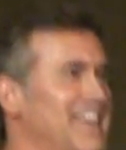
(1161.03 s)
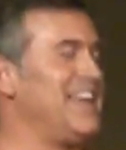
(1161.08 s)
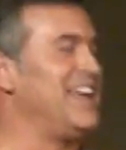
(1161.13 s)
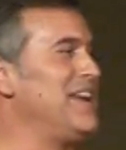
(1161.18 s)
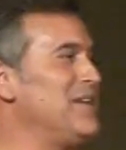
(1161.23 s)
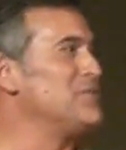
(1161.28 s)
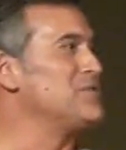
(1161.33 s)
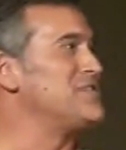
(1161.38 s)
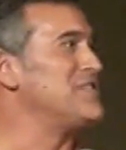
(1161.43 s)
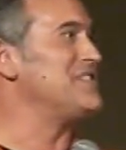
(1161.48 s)

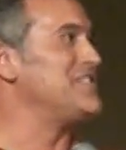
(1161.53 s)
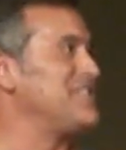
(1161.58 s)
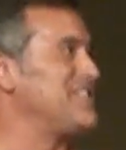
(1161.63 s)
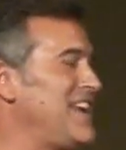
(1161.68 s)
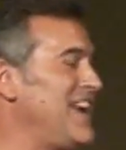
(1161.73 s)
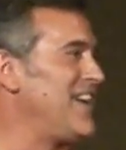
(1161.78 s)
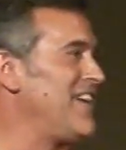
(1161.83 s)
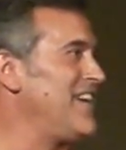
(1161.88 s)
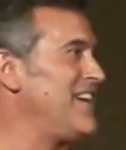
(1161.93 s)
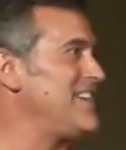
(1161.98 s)
it was the
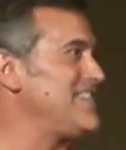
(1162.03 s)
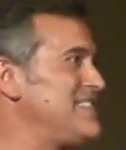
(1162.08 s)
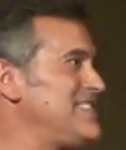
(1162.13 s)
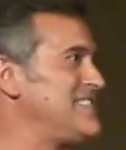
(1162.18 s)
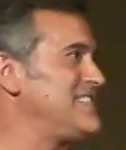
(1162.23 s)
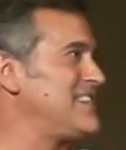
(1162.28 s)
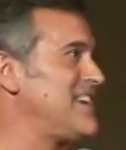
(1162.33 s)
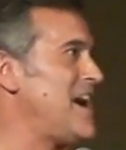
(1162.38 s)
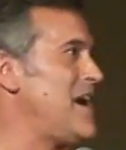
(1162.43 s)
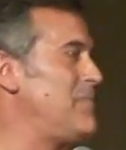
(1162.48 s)

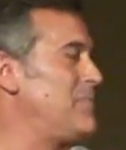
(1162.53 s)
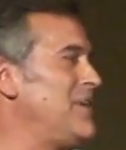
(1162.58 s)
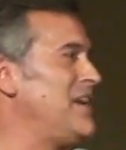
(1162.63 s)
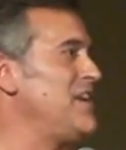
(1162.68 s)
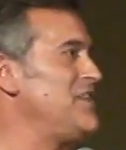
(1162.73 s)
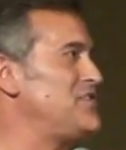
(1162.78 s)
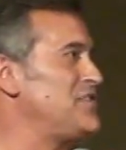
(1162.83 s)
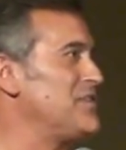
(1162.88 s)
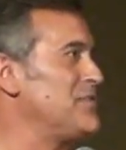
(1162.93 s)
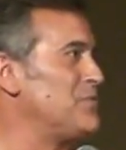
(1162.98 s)
scariest
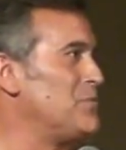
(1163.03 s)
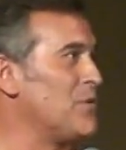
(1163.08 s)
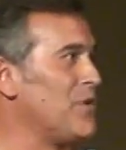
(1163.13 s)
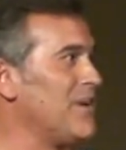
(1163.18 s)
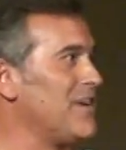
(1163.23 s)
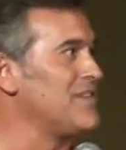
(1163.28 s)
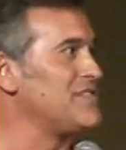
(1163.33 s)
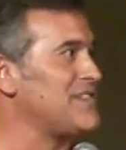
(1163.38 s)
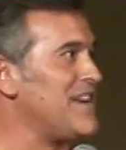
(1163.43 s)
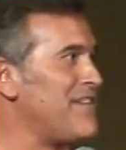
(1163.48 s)
combination of
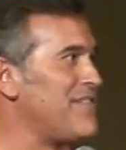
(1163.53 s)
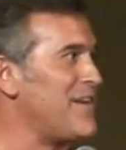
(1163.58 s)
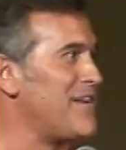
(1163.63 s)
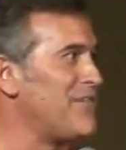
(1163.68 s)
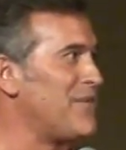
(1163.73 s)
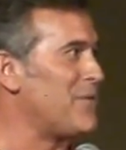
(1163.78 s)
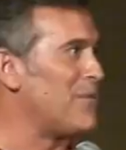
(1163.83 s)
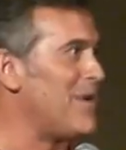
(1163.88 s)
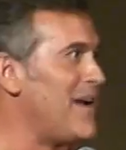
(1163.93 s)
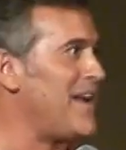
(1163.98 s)
words I've
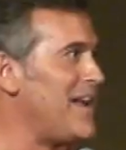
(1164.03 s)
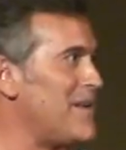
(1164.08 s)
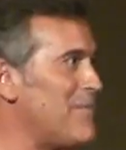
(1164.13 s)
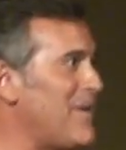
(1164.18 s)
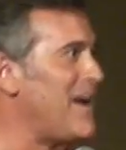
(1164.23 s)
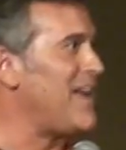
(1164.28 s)
ever read in